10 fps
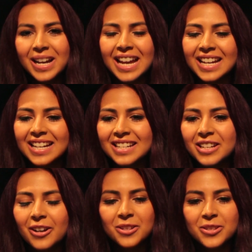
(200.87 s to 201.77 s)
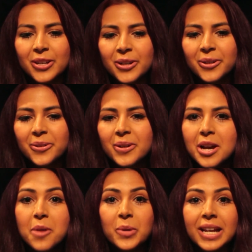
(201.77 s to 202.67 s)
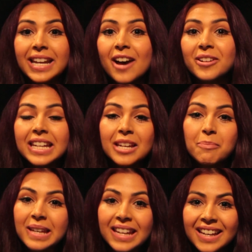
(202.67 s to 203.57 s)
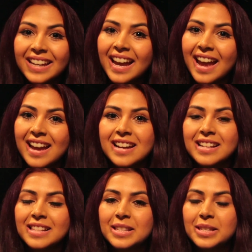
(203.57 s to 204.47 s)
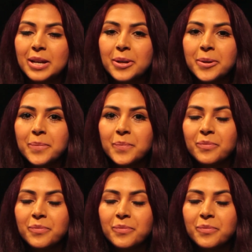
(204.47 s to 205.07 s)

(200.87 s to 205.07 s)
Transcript: and also bringing out an E P and some,